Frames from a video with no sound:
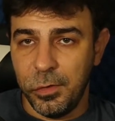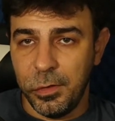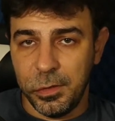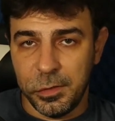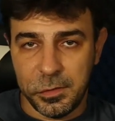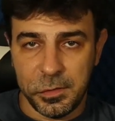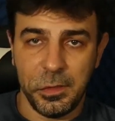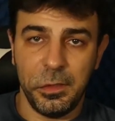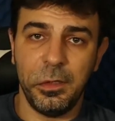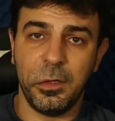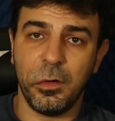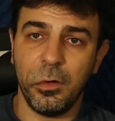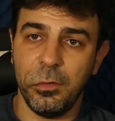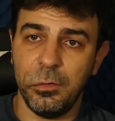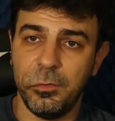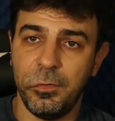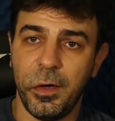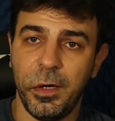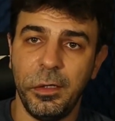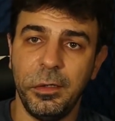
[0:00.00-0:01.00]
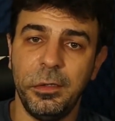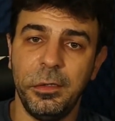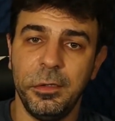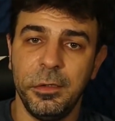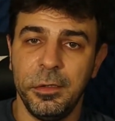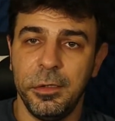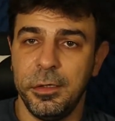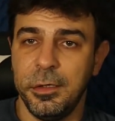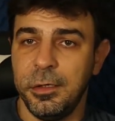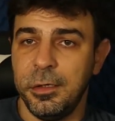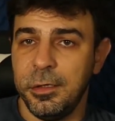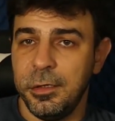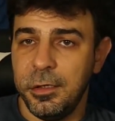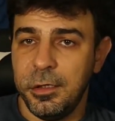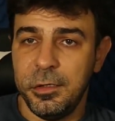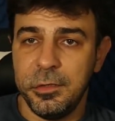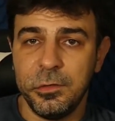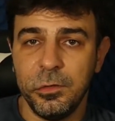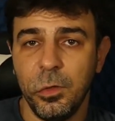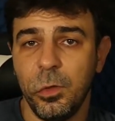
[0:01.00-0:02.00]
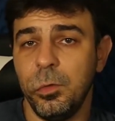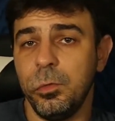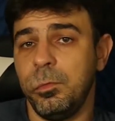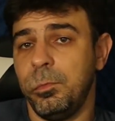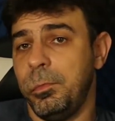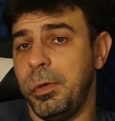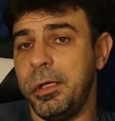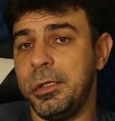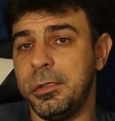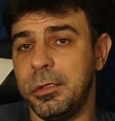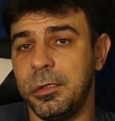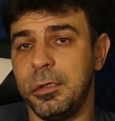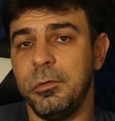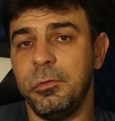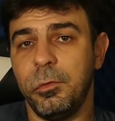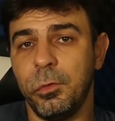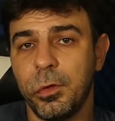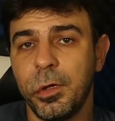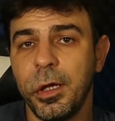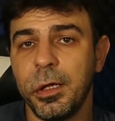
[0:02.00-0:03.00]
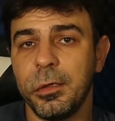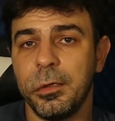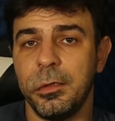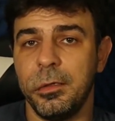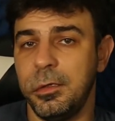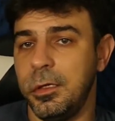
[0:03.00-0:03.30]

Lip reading: Silicon Valley is known basically for that.